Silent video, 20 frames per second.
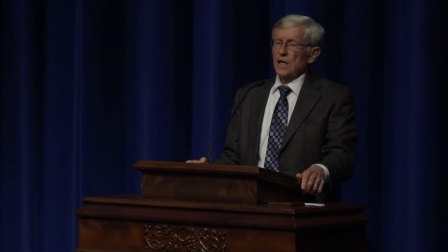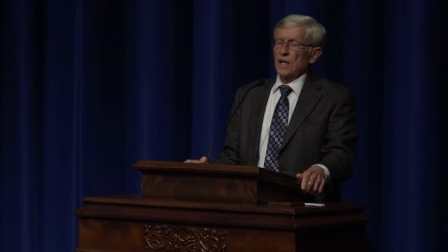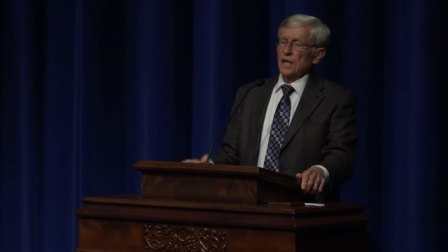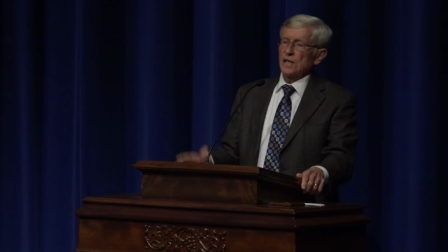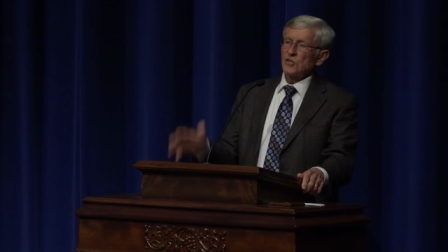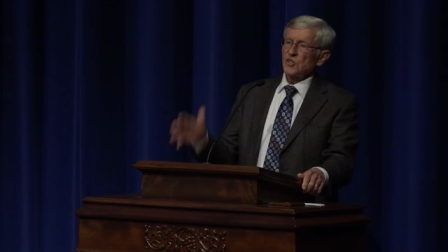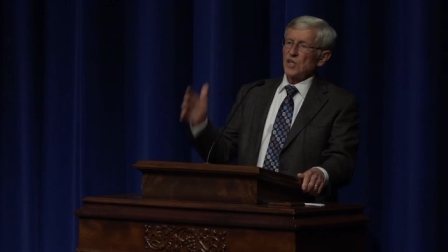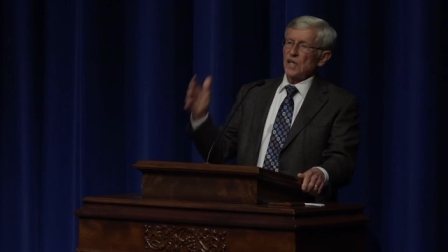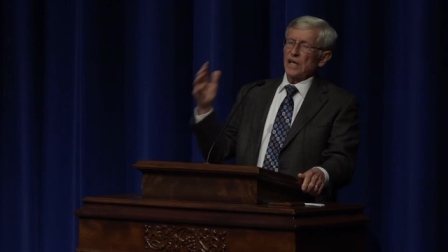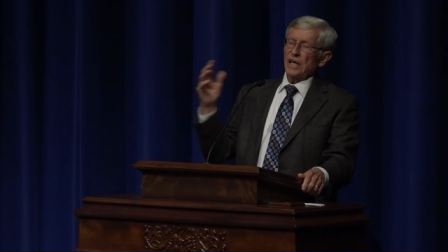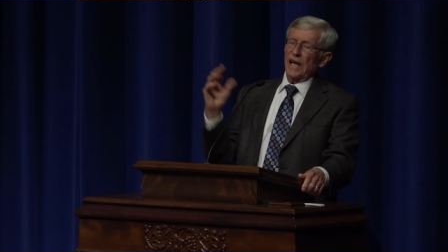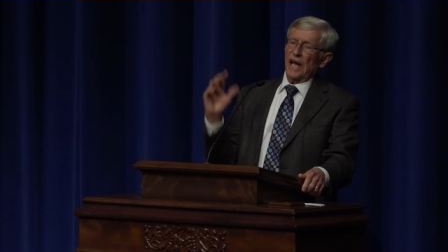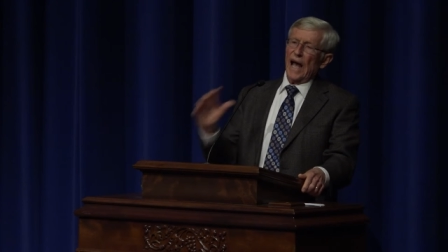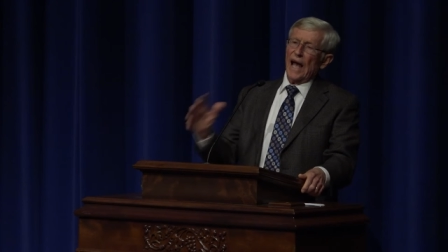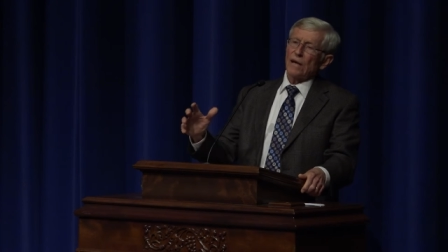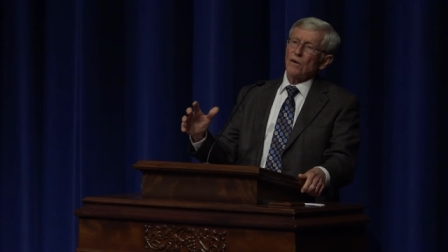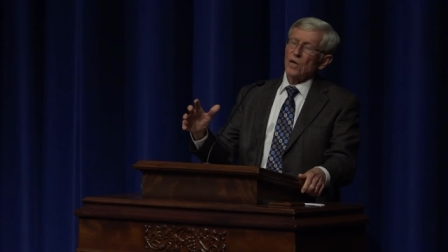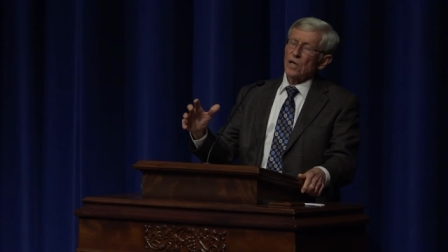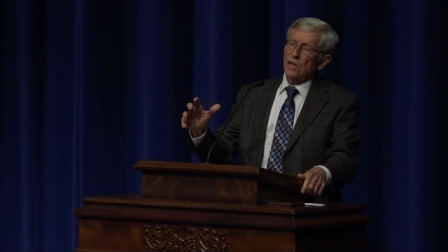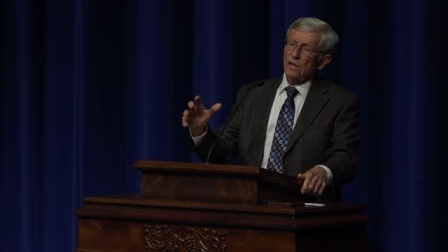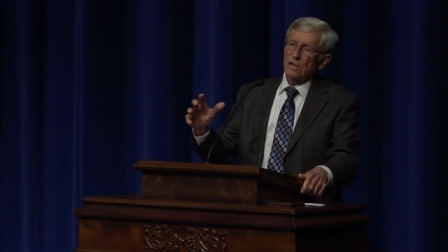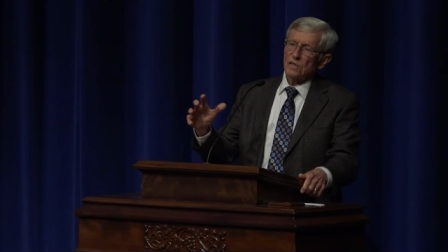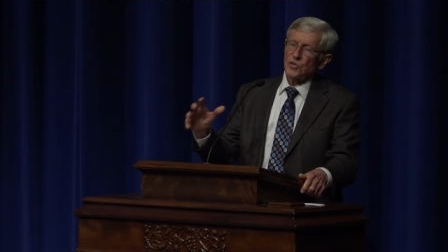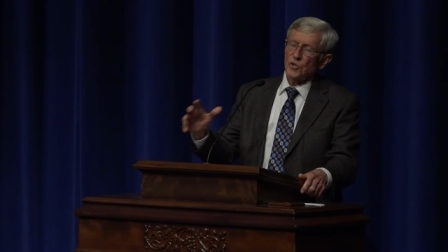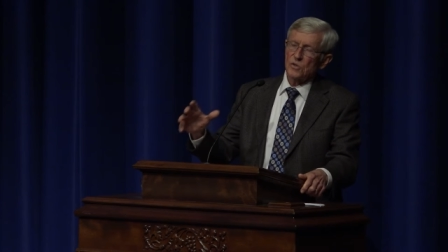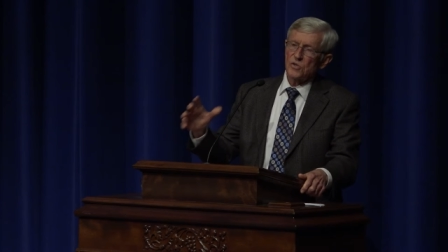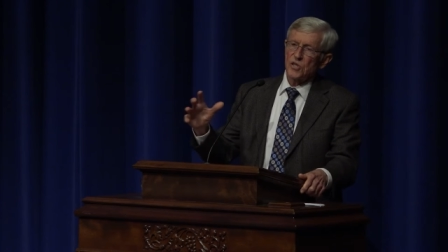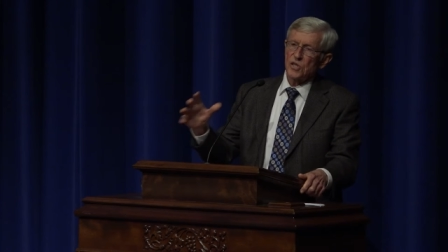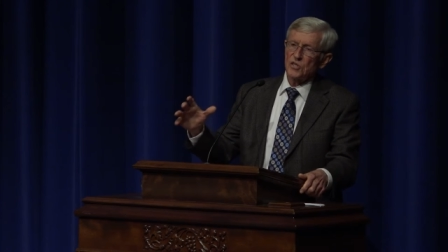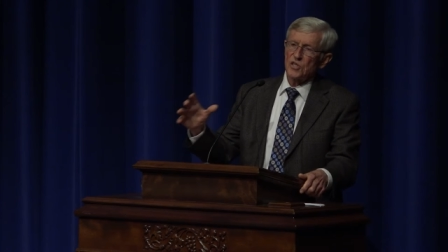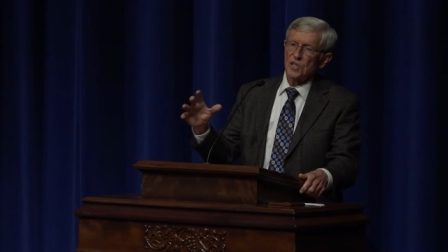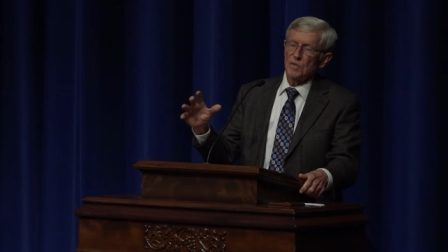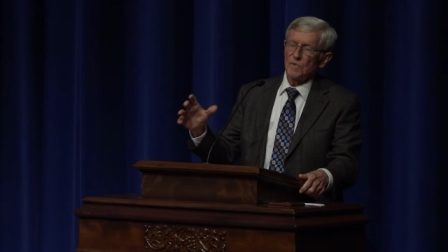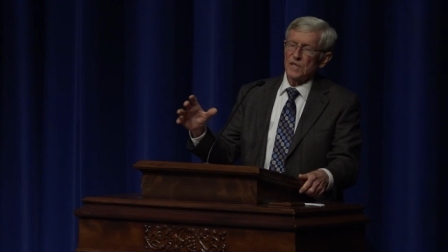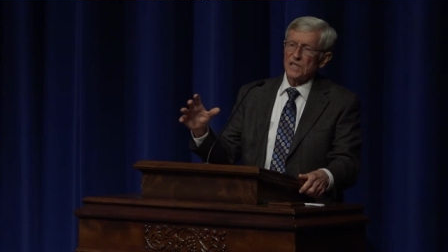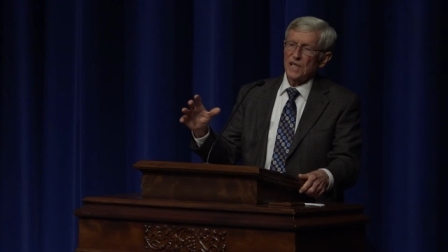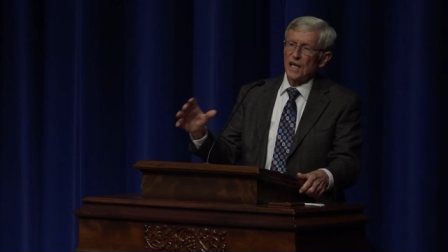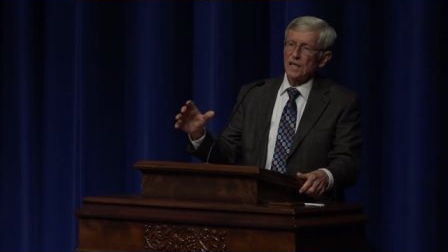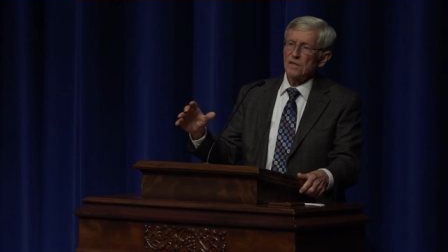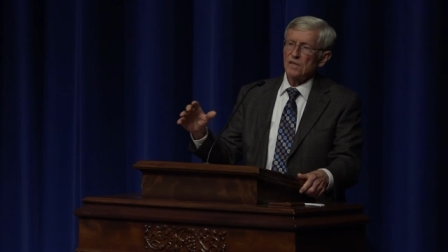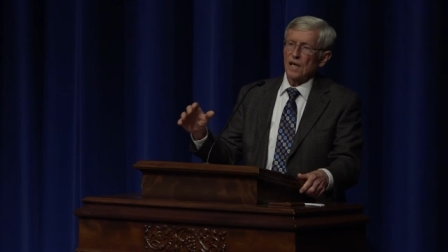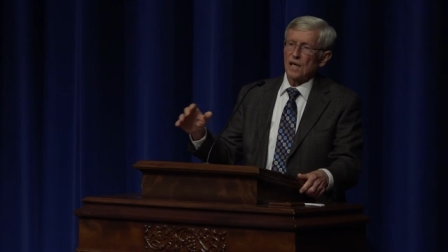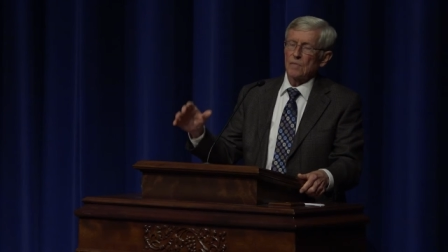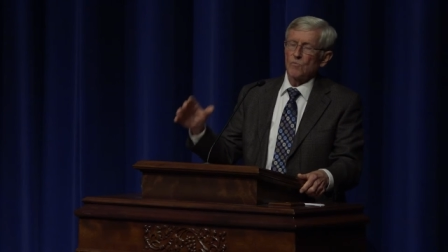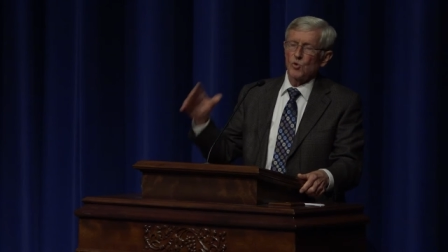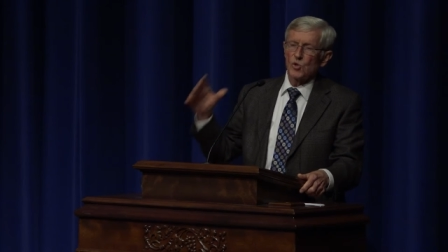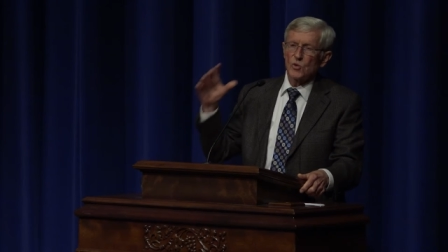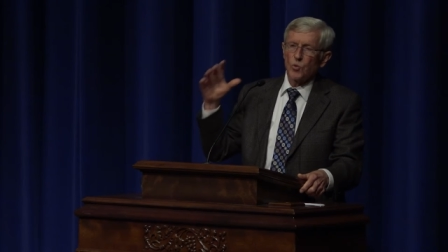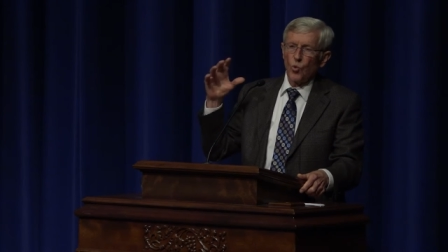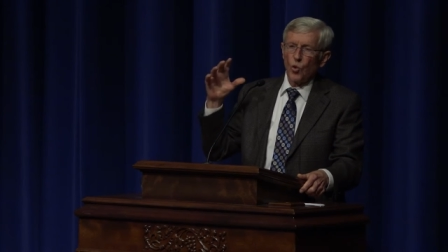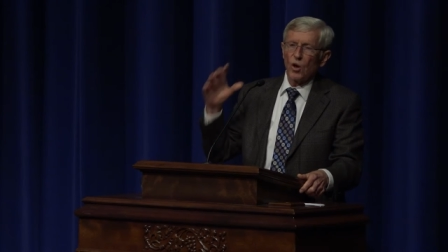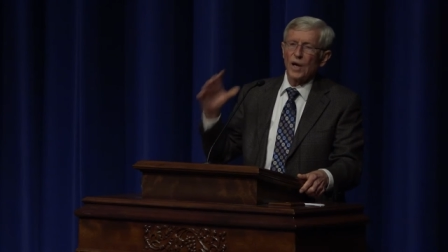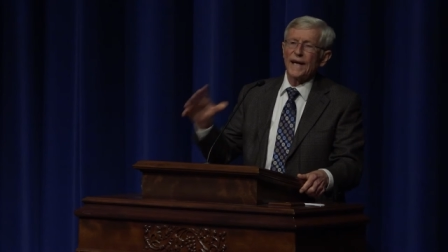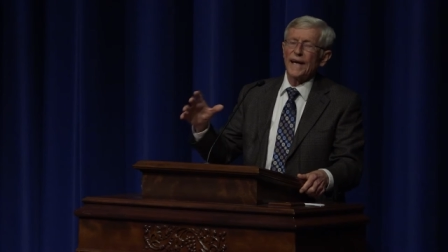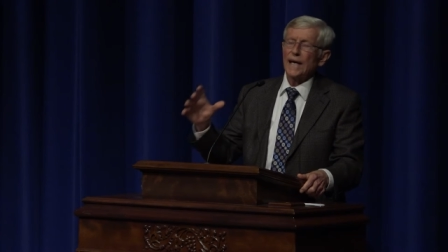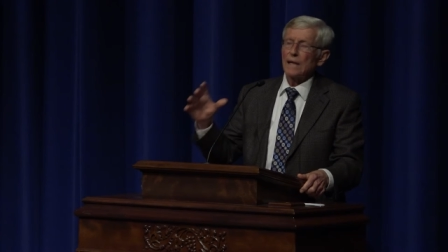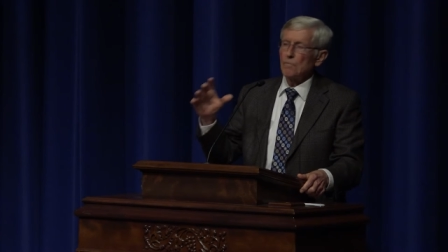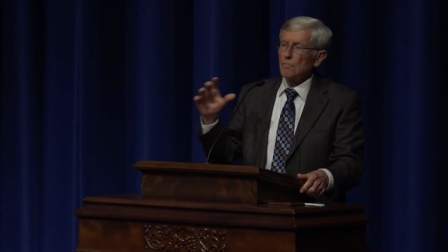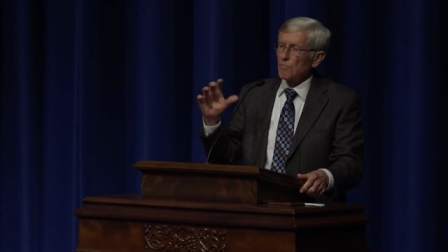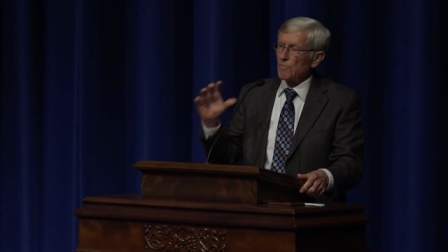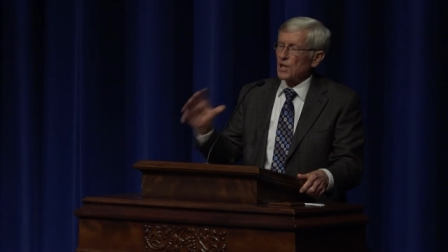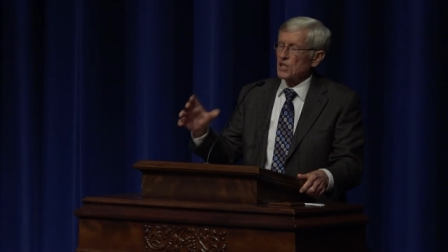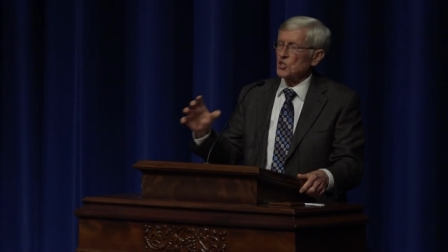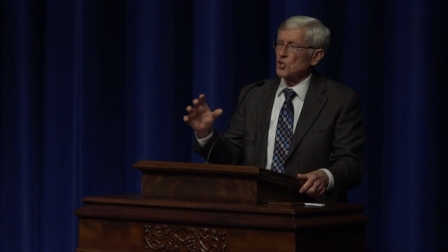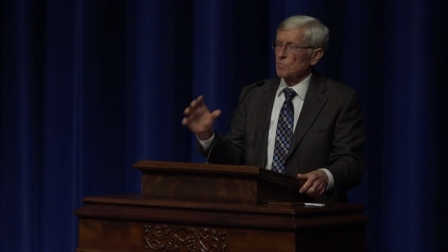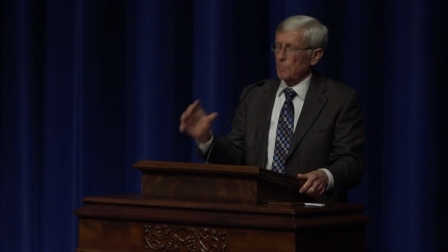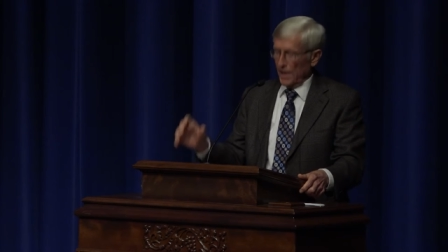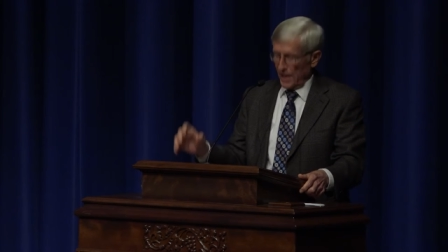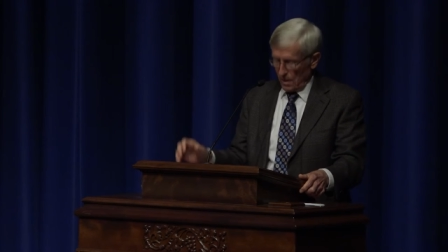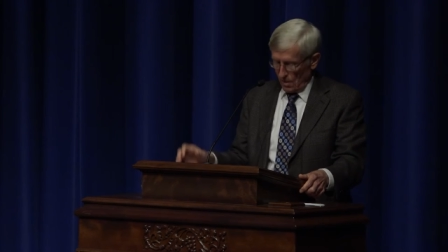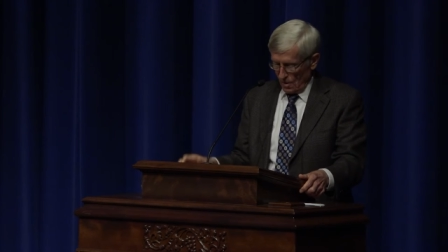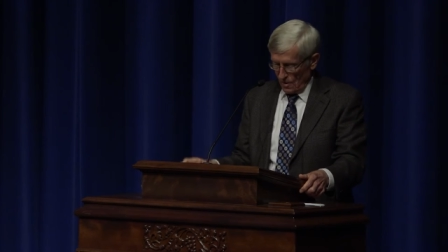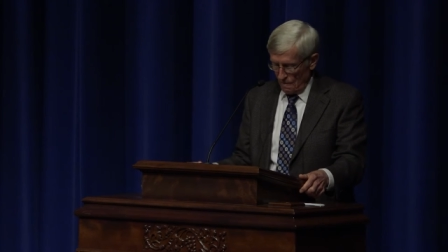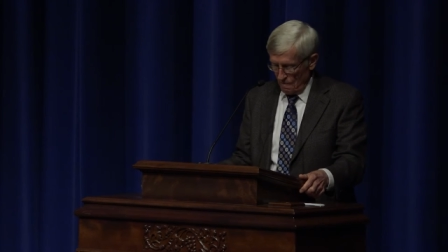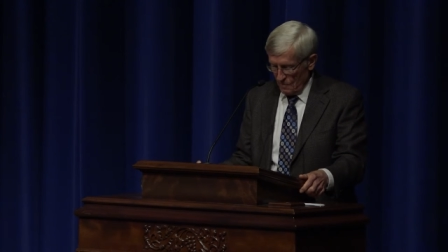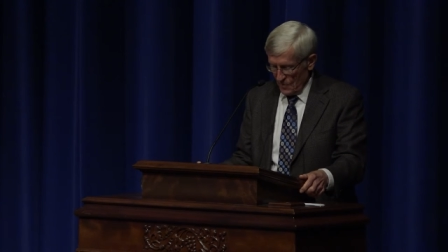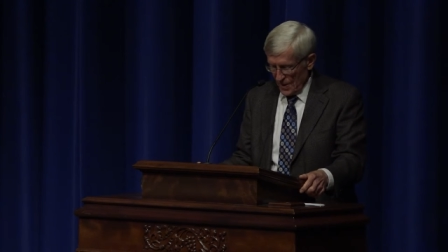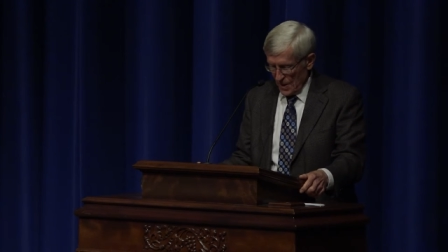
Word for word: is the agricultural system at that time was working much better